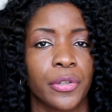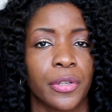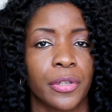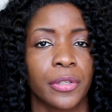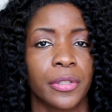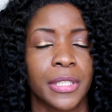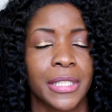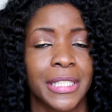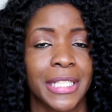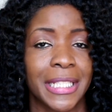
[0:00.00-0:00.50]

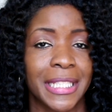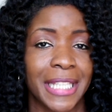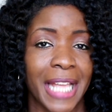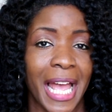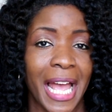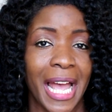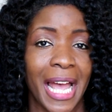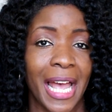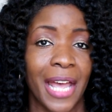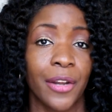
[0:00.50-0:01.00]
your
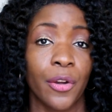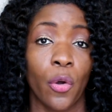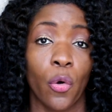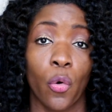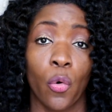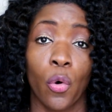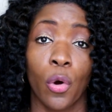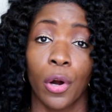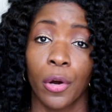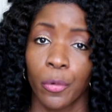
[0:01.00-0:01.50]
design
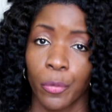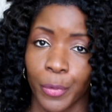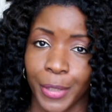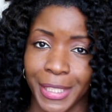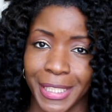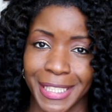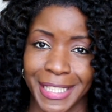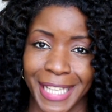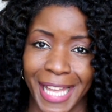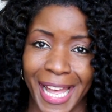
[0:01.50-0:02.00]
or
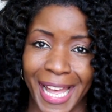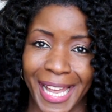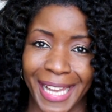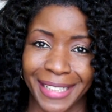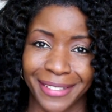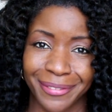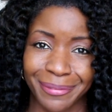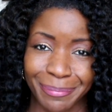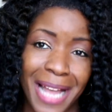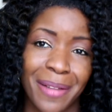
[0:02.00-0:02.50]

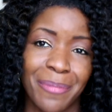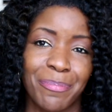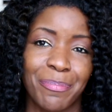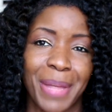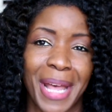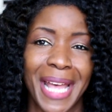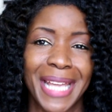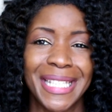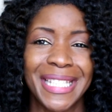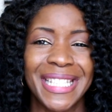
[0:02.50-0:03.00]
redesign.
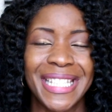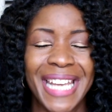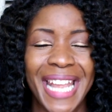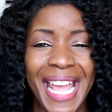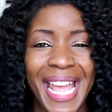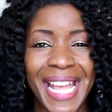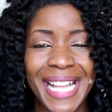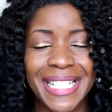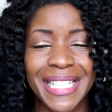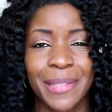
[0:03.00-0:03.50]
My
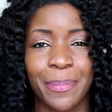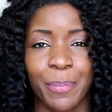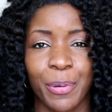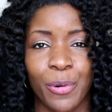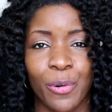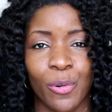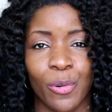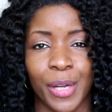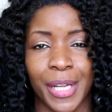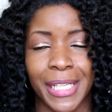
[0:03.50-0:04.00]
next
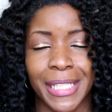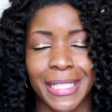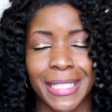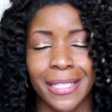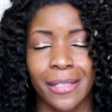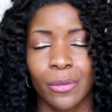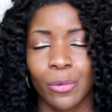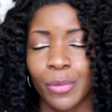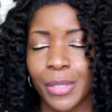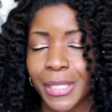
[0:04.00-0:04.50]

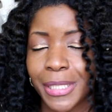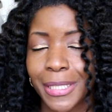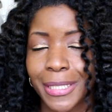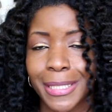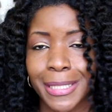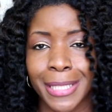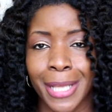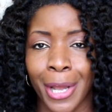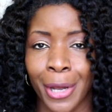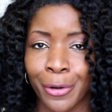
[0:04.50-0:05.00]
point, which is
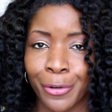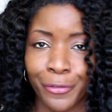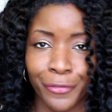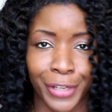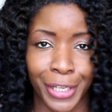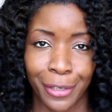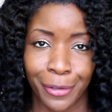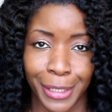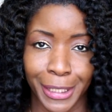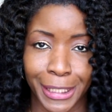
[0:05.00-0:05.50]
so
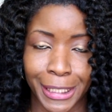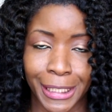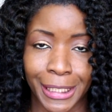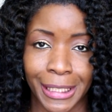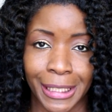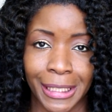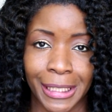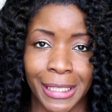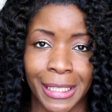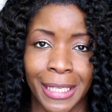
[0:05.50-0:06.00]
very
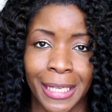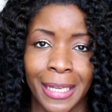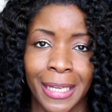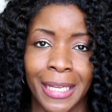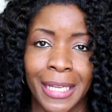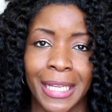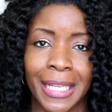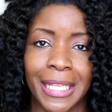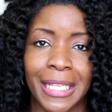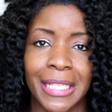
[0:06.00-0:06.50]
key,
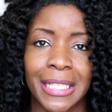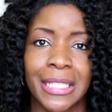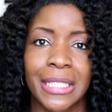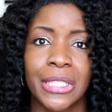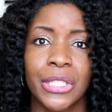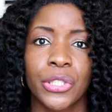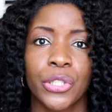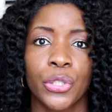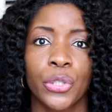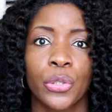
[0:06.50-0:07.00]

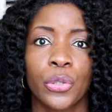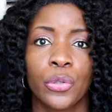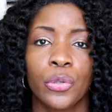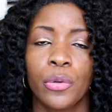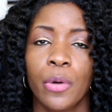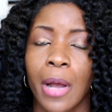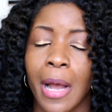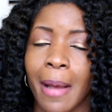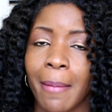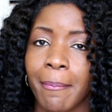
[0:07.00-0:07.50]
is
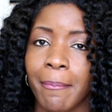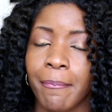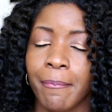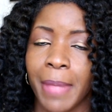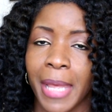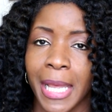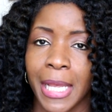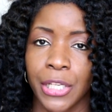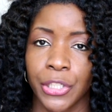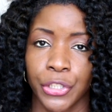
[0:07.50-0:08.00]
to
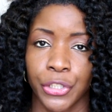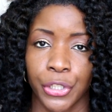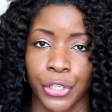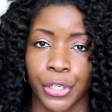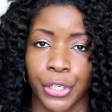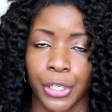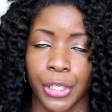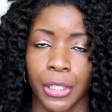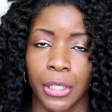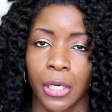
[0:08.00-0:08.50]

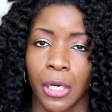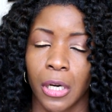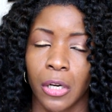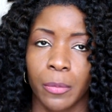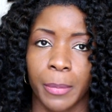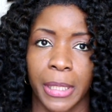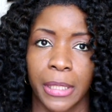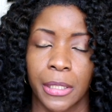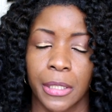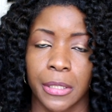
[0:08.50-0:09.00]
measure.
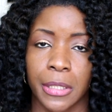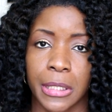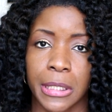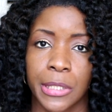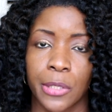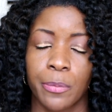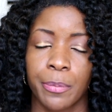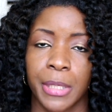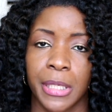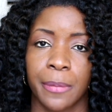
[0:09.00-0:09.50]
Oh my goodness,
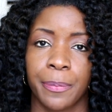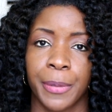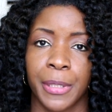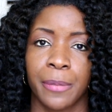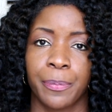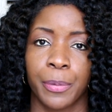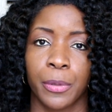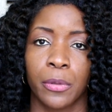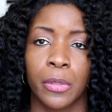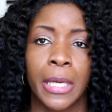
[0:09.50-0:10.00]
so many
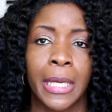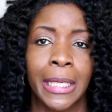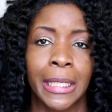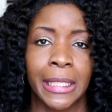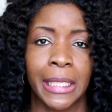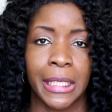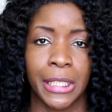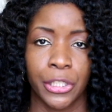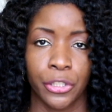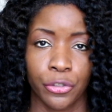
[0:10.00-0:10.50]
people
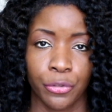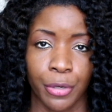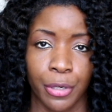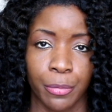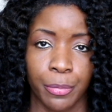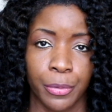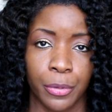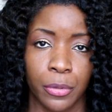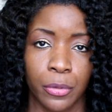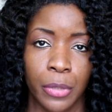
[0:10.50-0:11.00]
get in
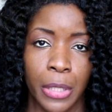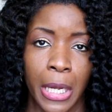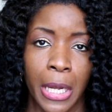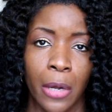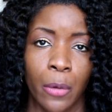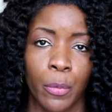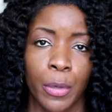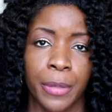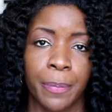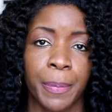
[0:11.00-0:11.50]
trouble
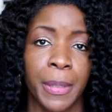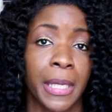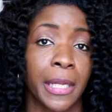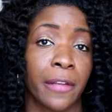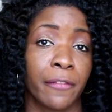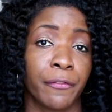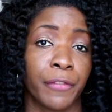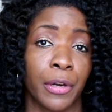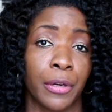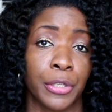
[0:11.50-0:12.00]
with
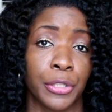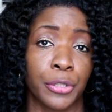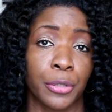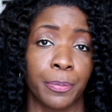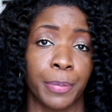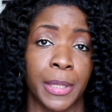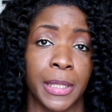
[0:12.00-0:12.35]
picking furniture